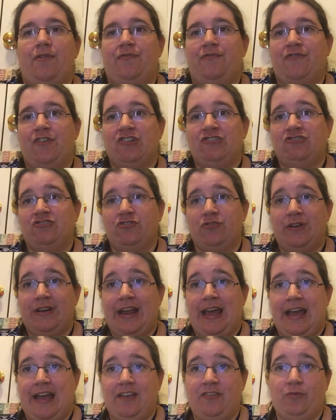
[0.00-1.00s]
first 3
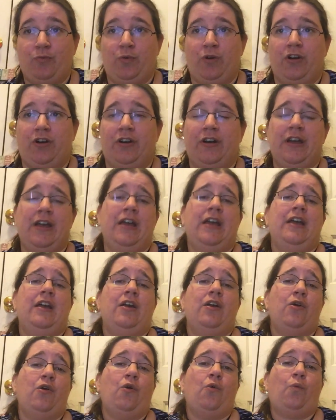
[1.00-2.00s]
days were,
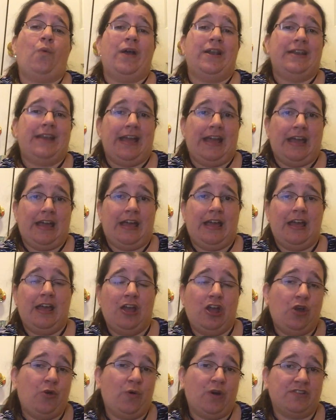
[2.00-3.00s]
one day
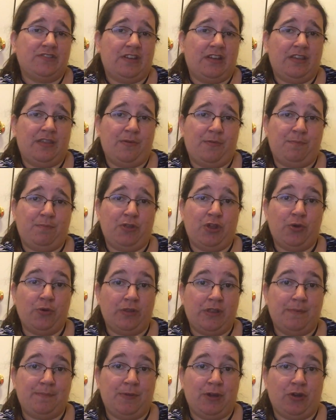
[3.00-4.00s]
you worked on the blue
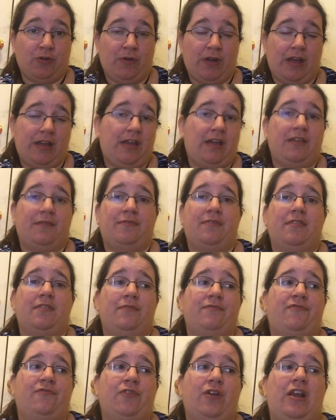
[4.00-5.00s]
Olympic,
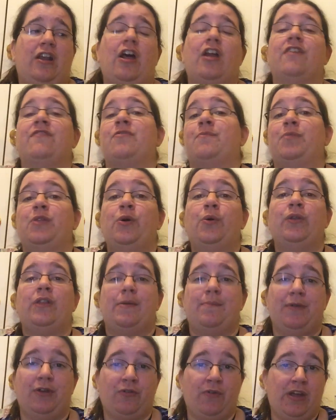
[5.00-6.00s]
in honor of the blue
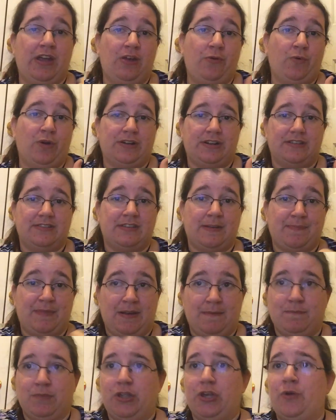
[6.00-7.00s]
Olympic ring, you worked on
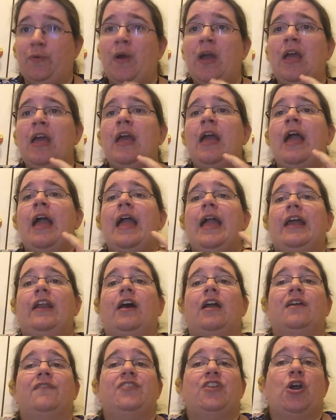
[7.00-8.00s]
something blue. In
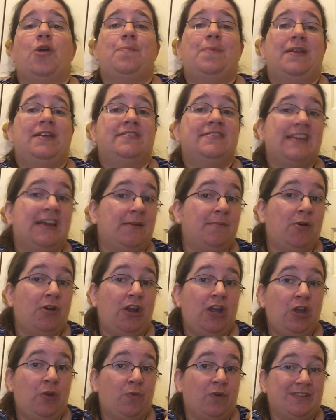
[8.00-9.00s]
honor of the opening
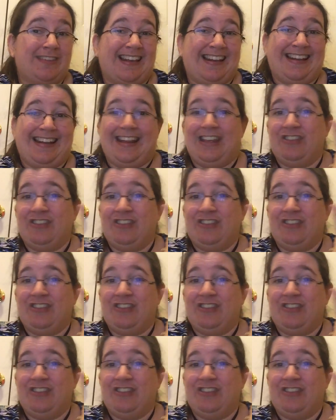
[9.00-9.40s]
ceremony, you worked on an